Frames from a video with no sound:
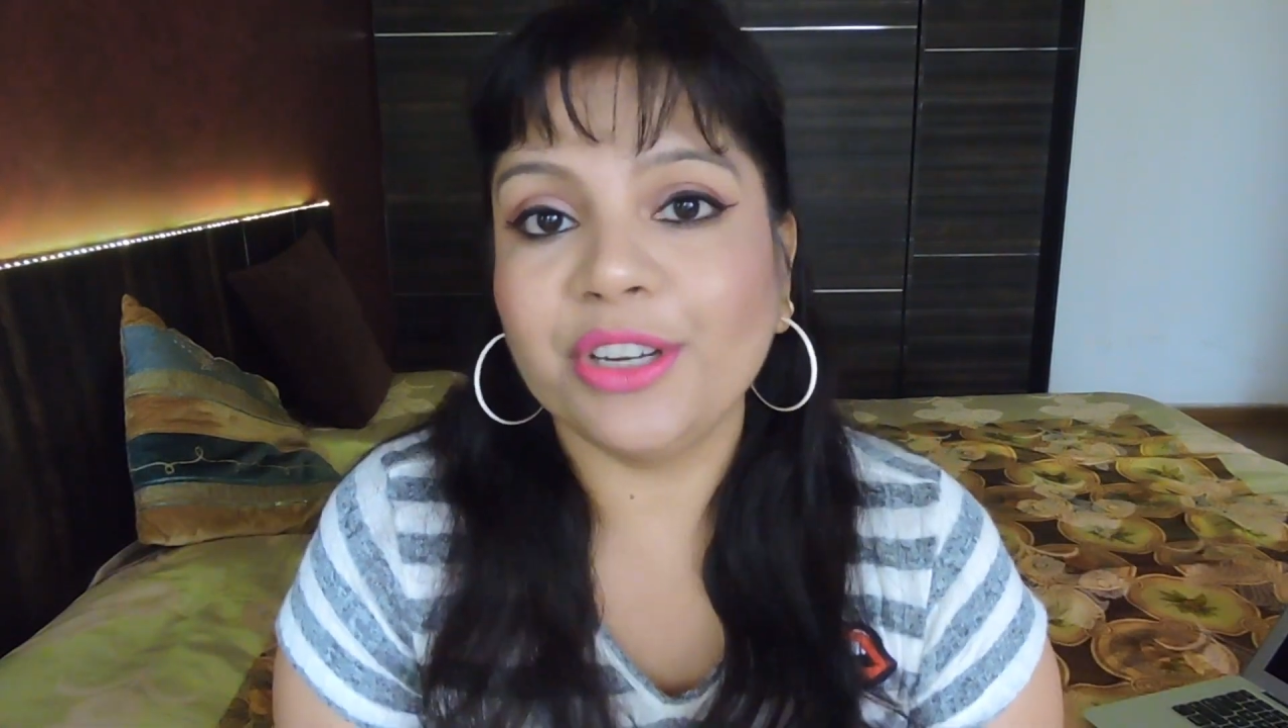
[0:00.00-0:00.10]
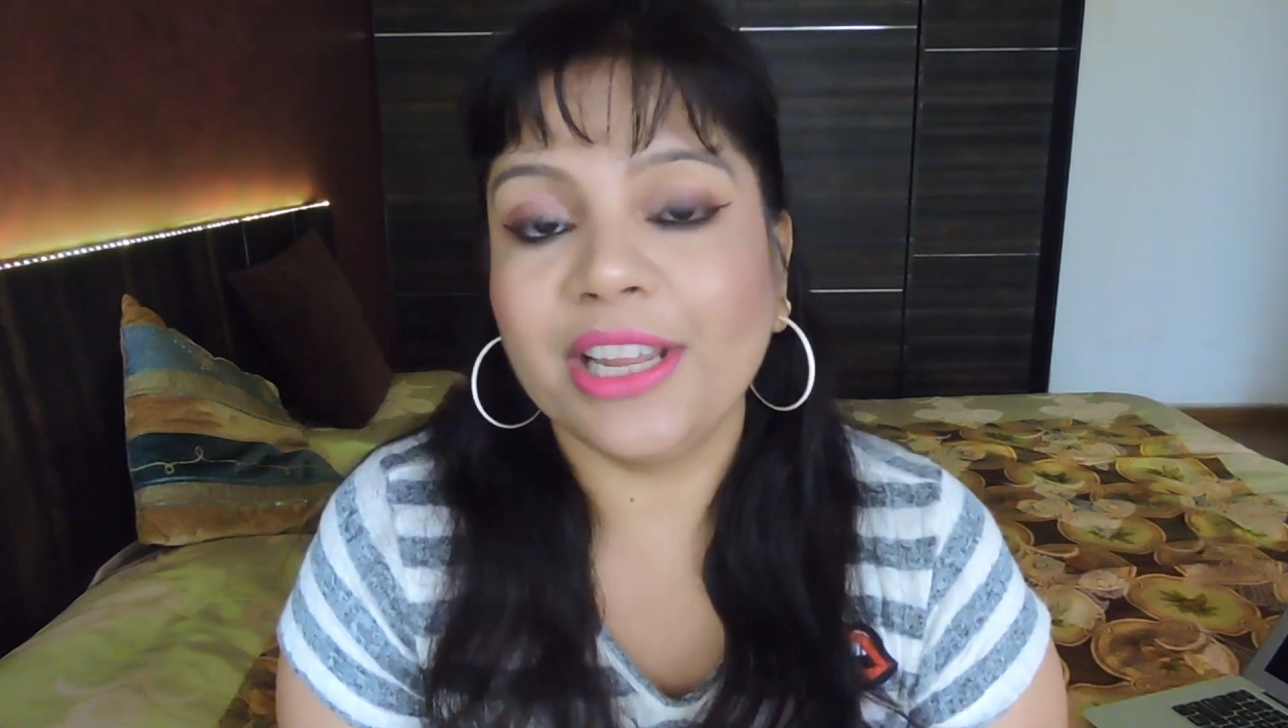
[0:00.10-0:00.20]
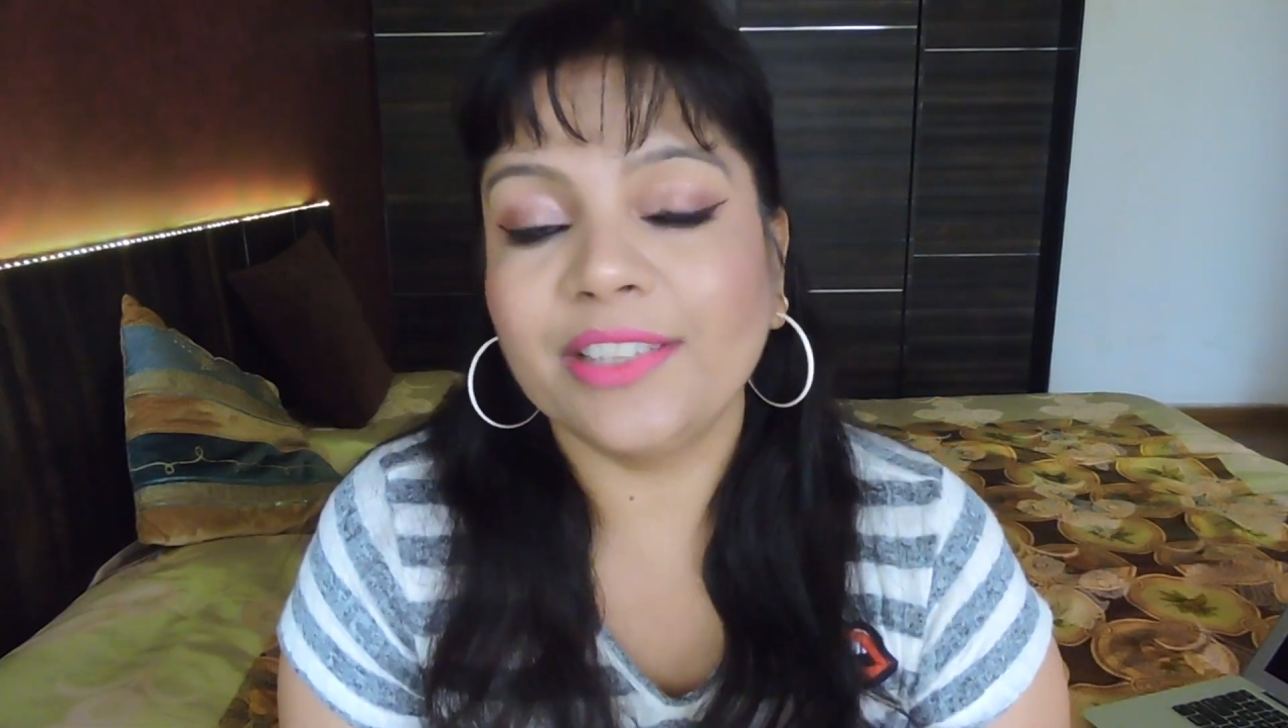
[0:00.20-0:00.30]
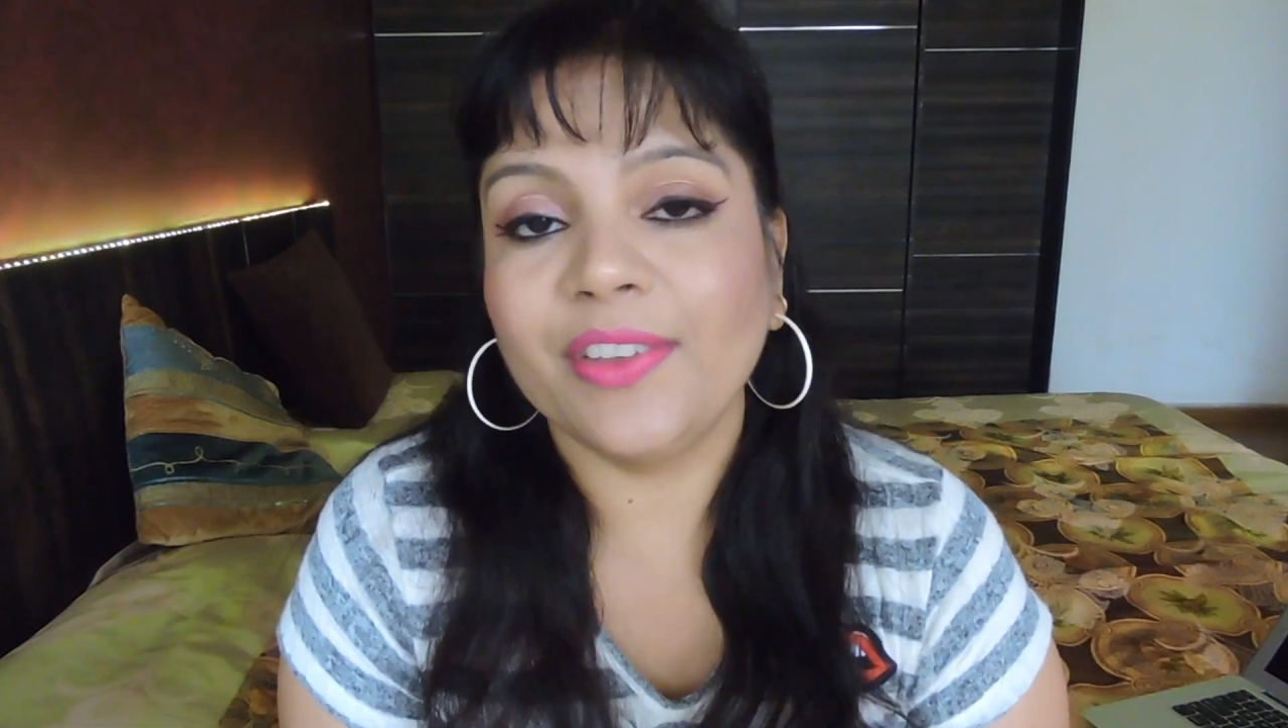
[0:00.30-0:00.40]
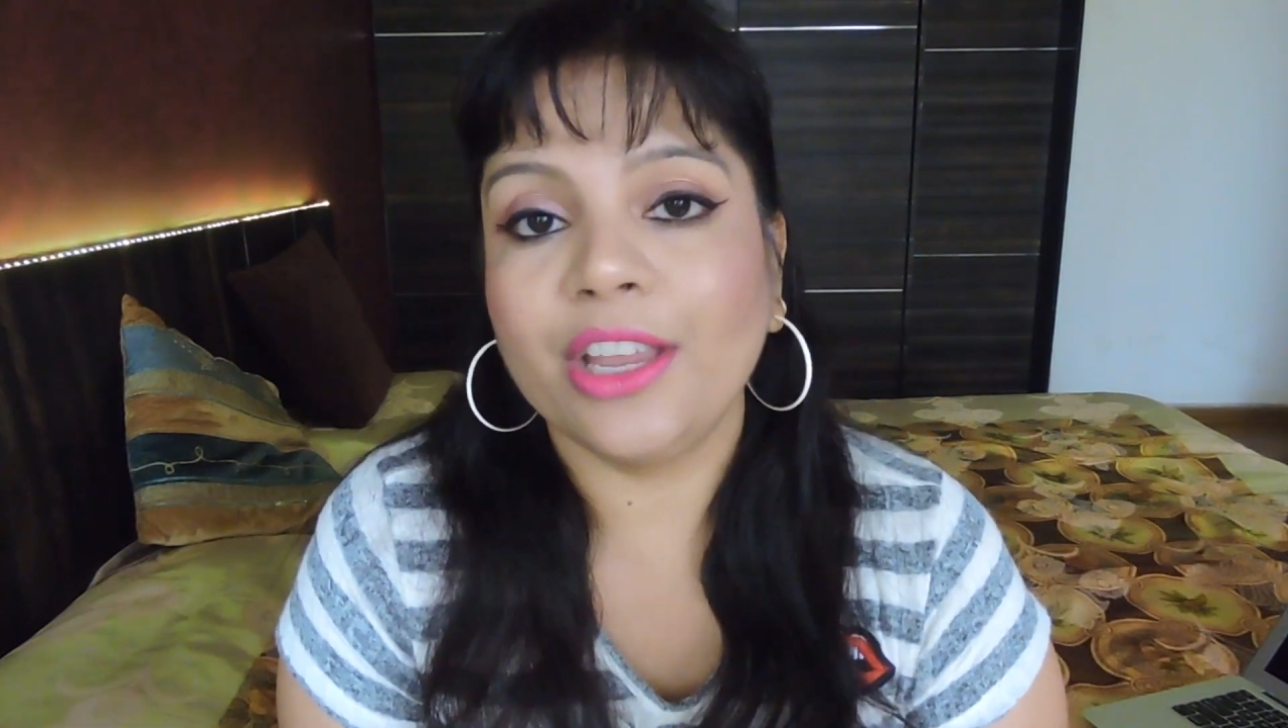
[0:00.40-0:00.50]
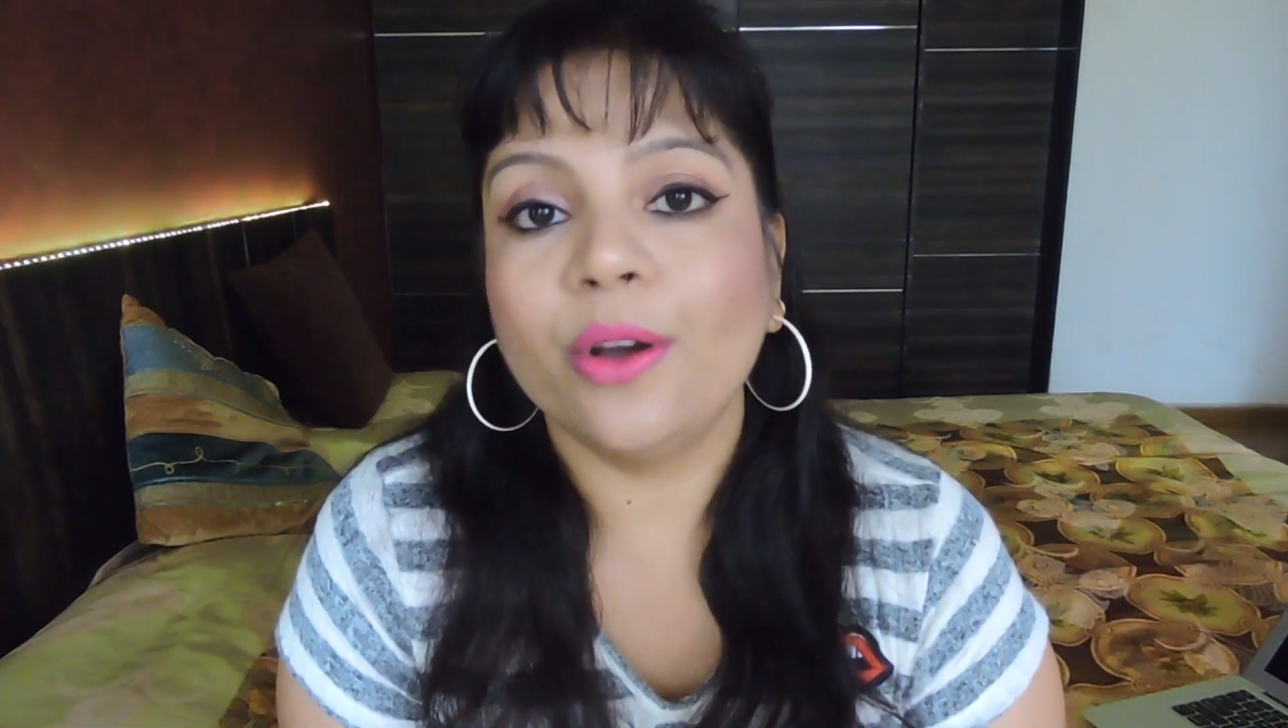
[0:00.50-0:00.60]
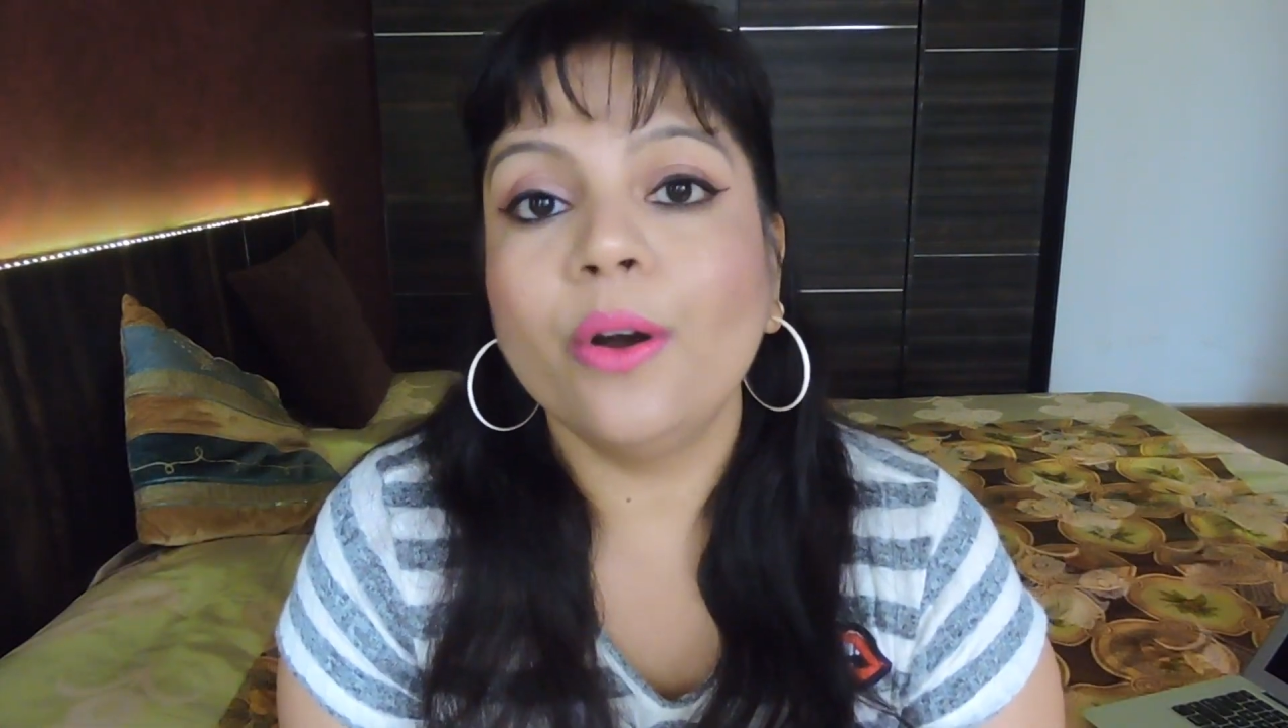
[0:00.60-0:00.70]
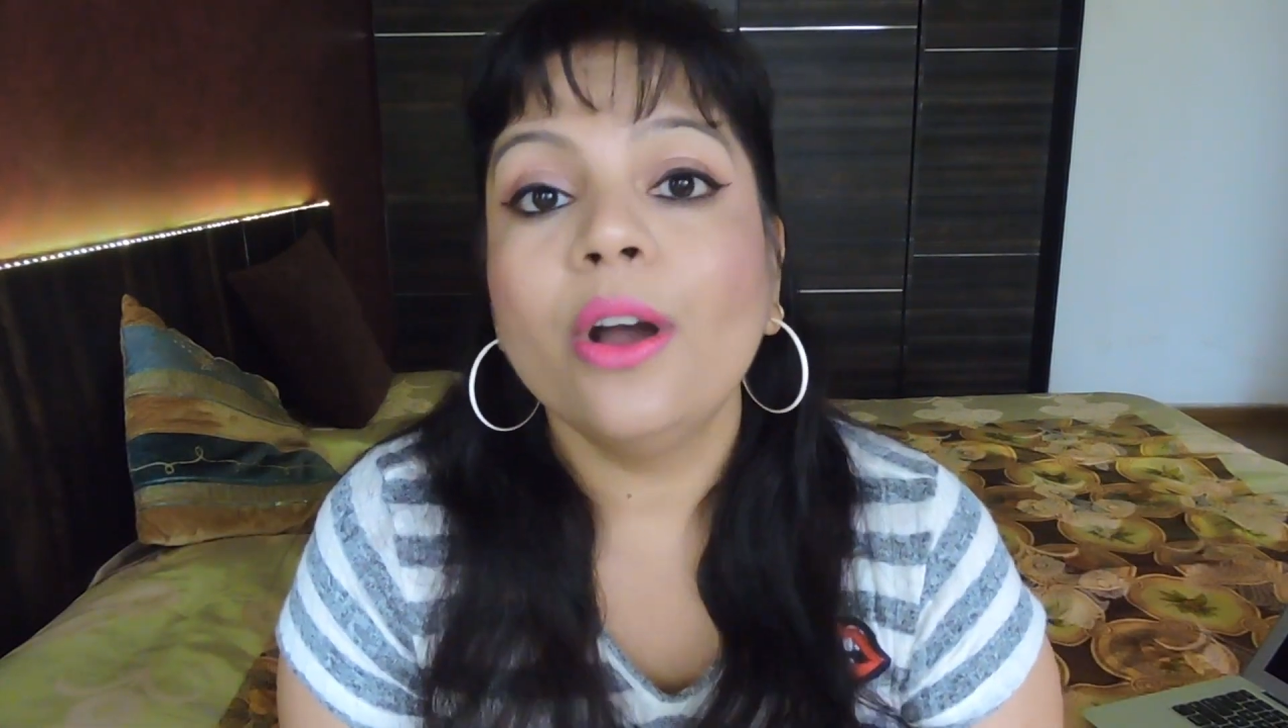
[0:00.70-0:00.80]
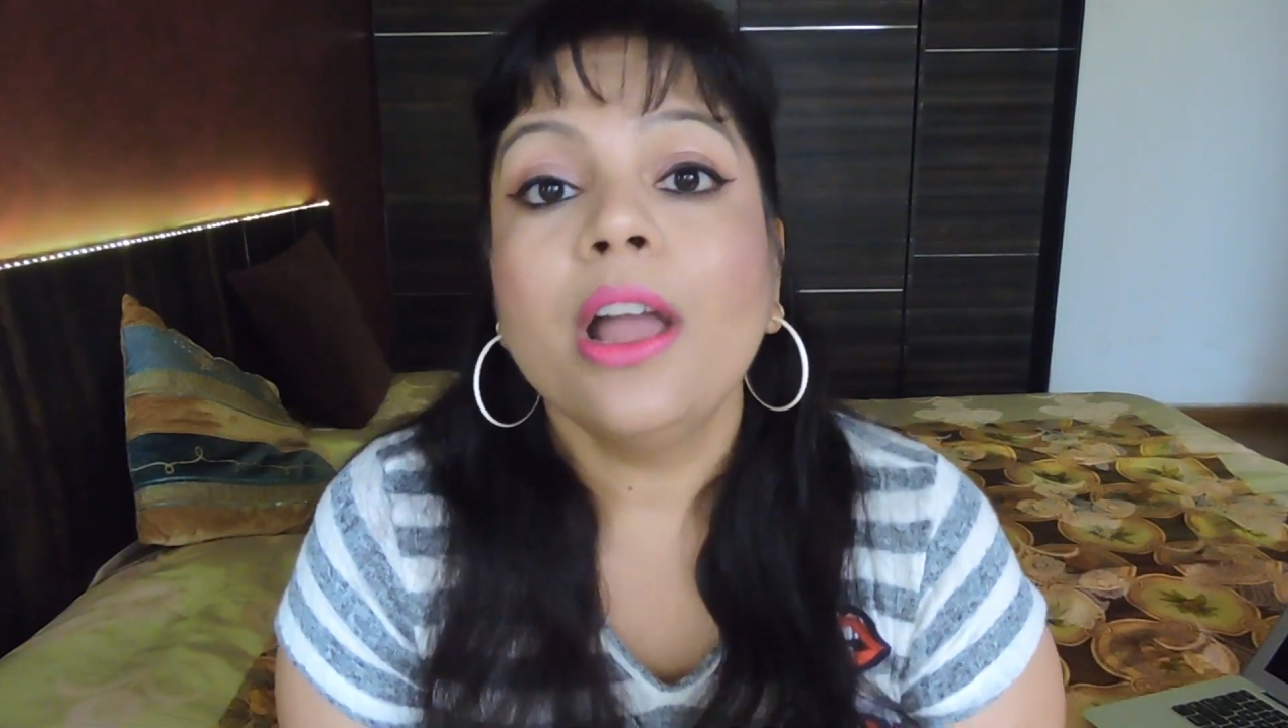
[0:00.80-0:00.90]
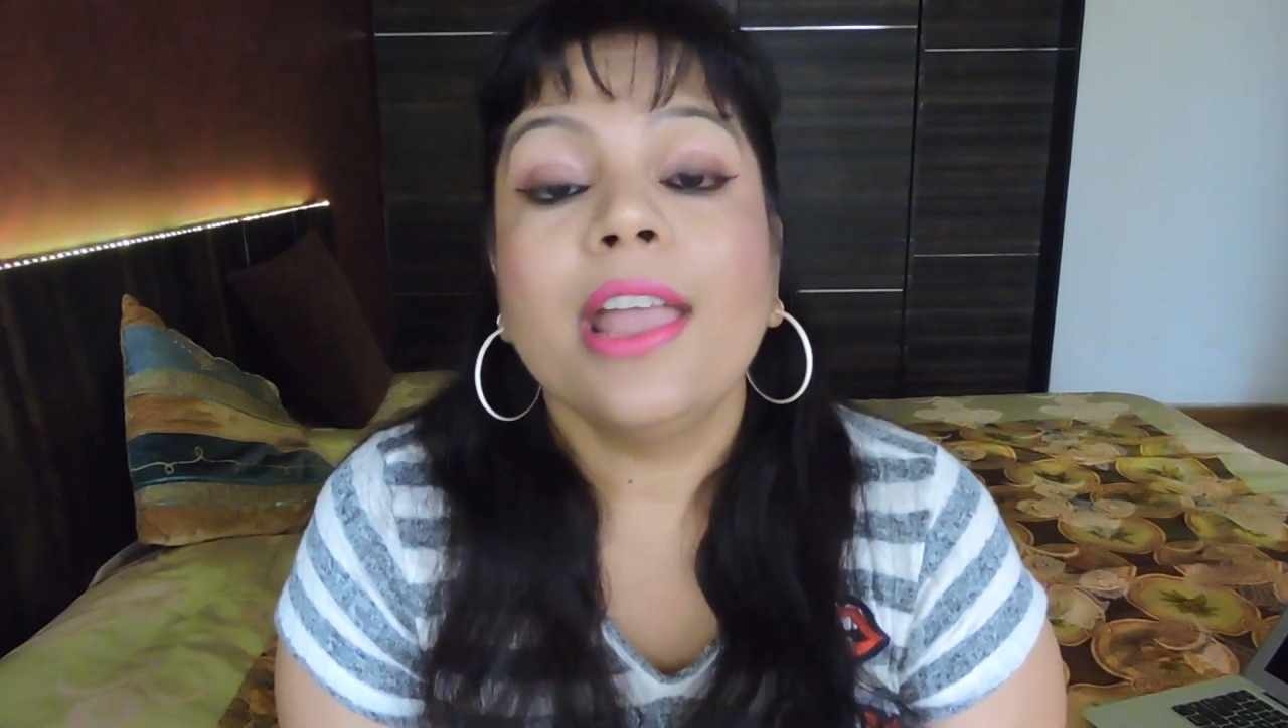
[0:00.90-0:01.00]
today's
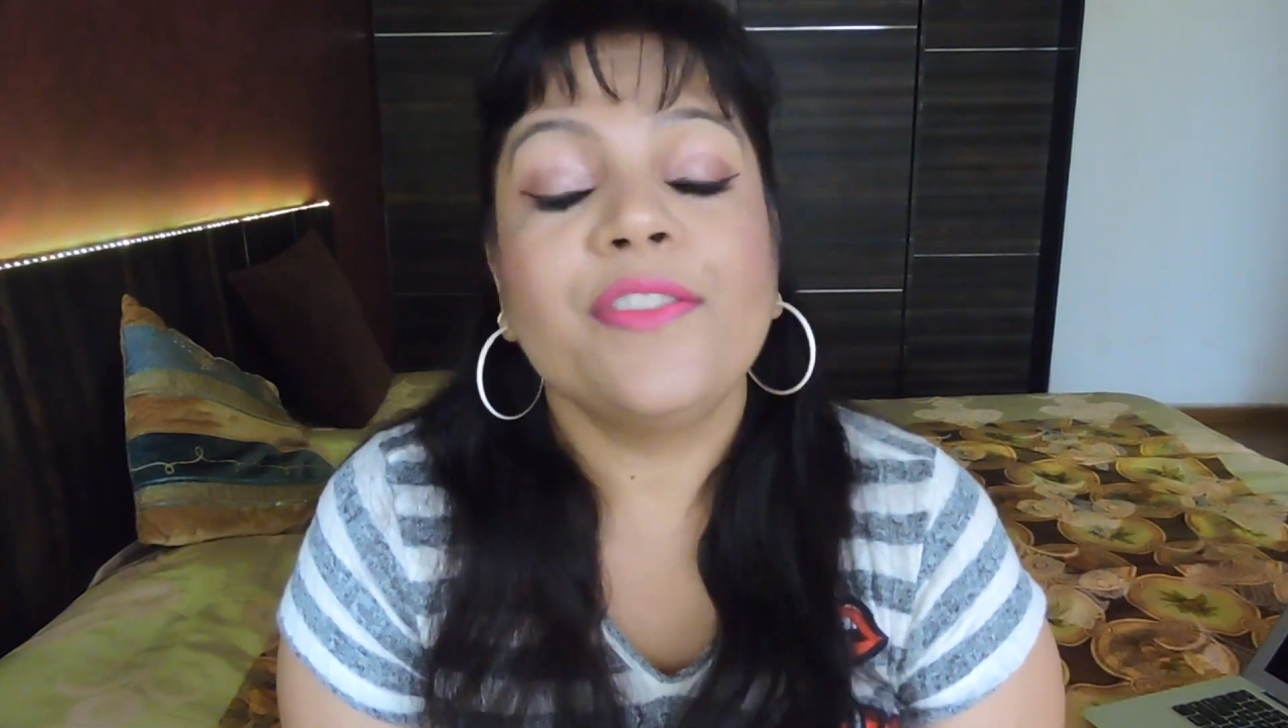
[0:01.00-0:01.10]
video.